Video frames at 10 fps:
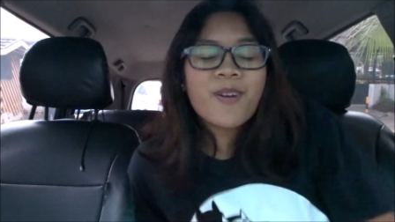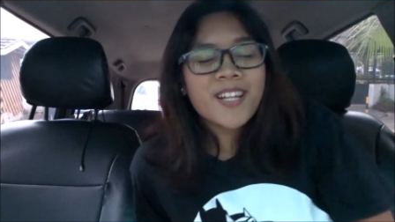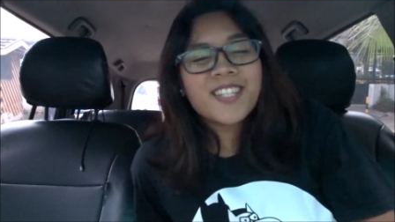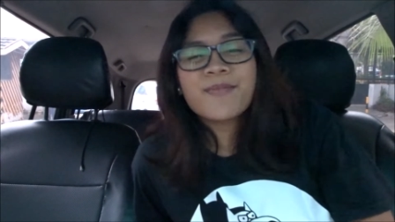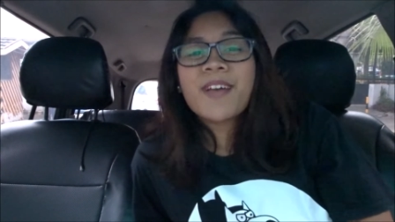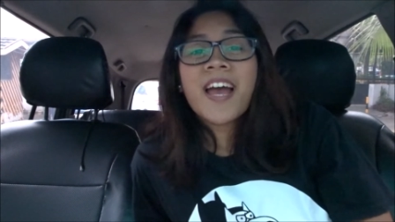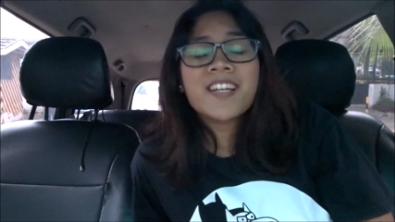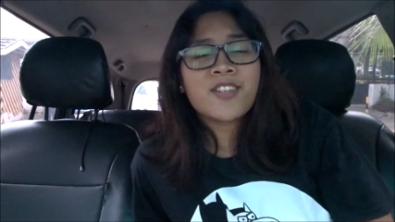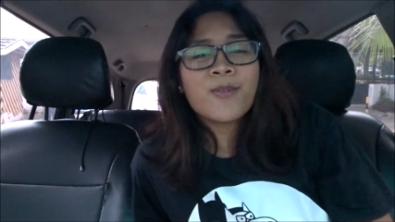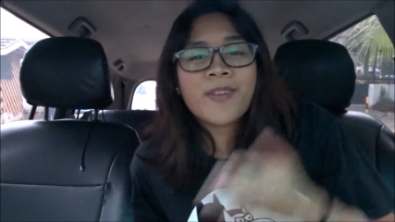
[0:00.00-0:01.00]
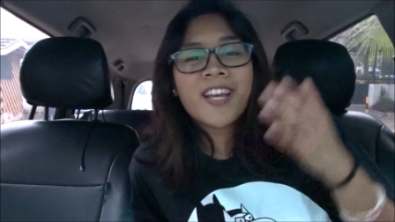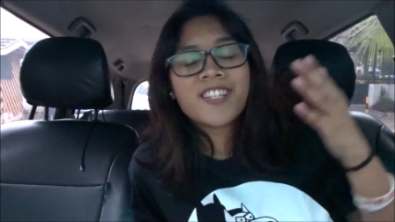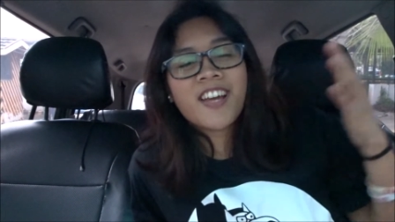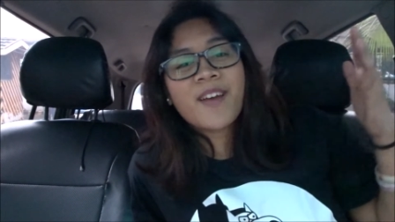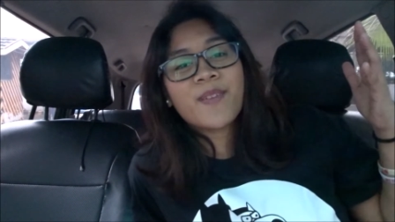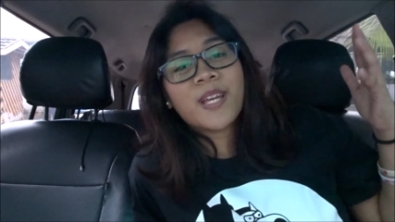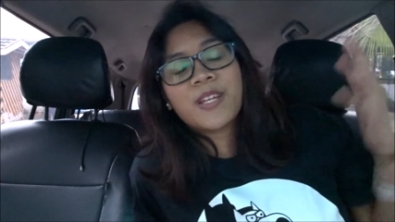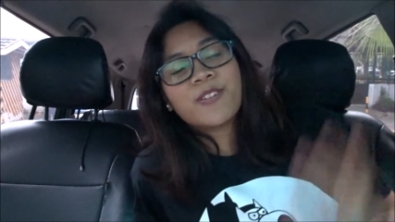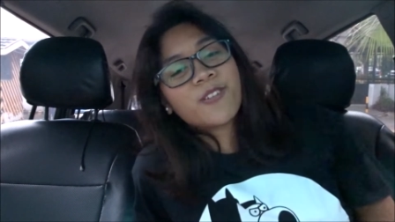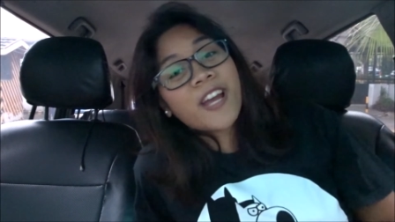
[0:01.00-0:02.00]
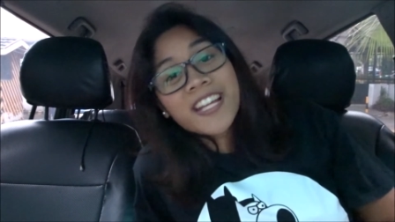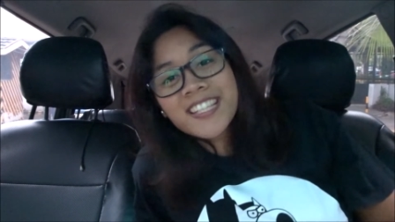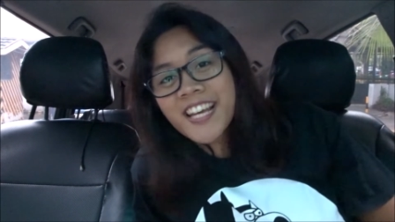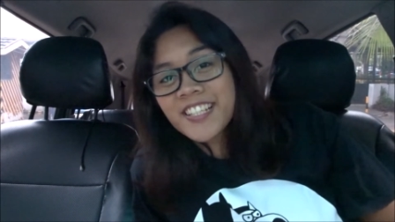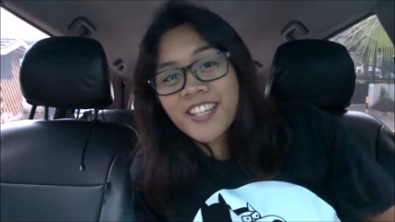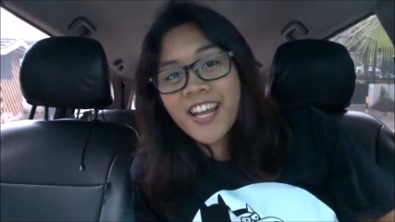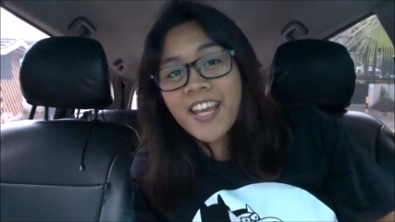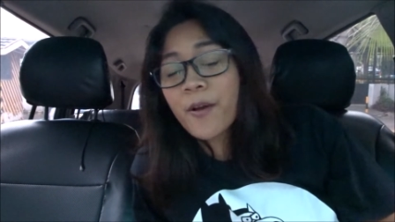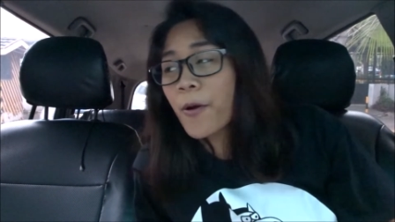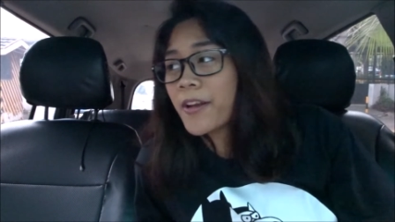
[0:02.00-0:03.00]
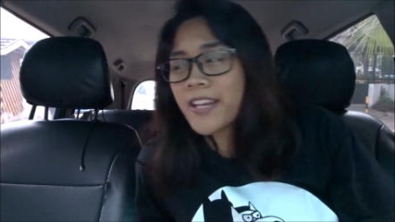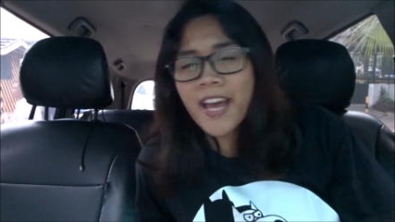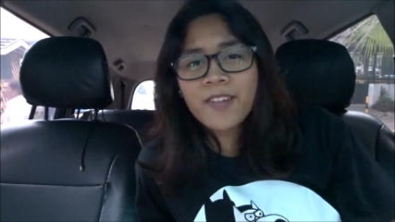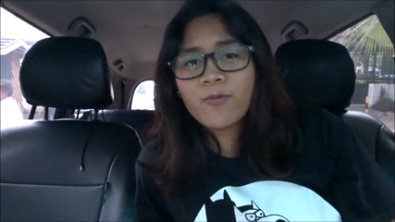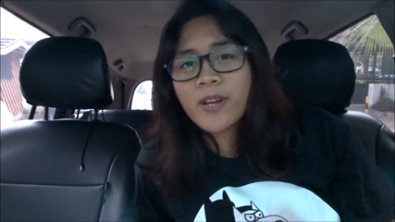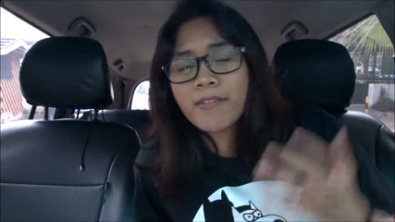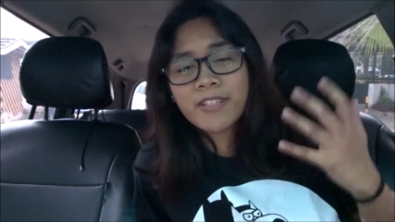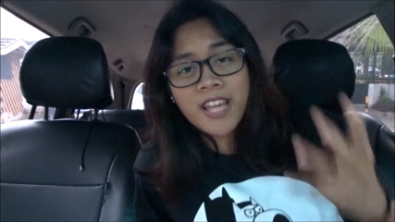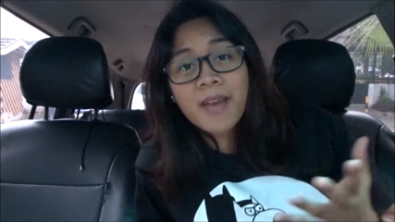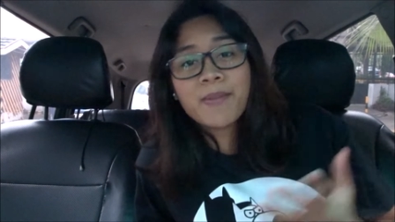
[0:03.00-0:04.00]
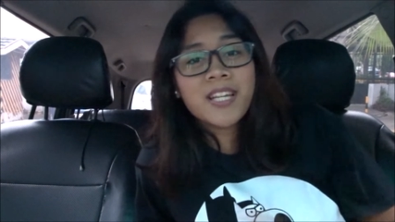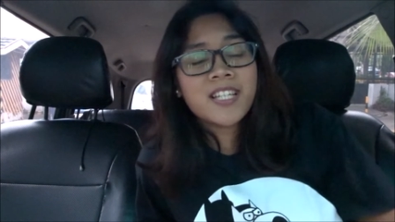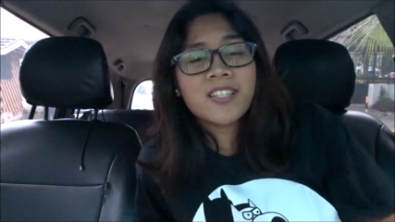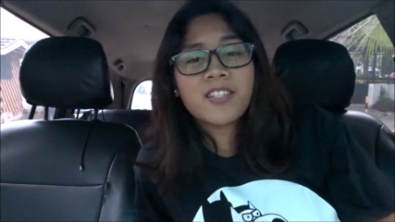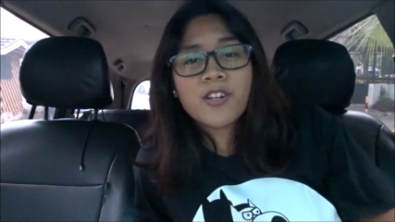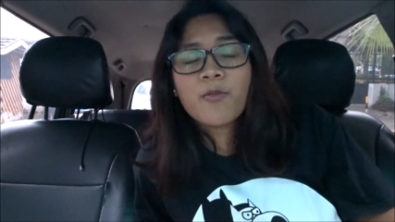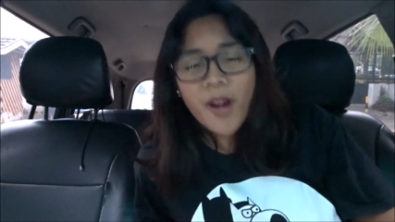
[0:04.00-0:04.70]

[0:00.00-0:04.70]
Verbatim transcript: What's up guys? Hope you guys are having a great day today or night, whatever time it is you're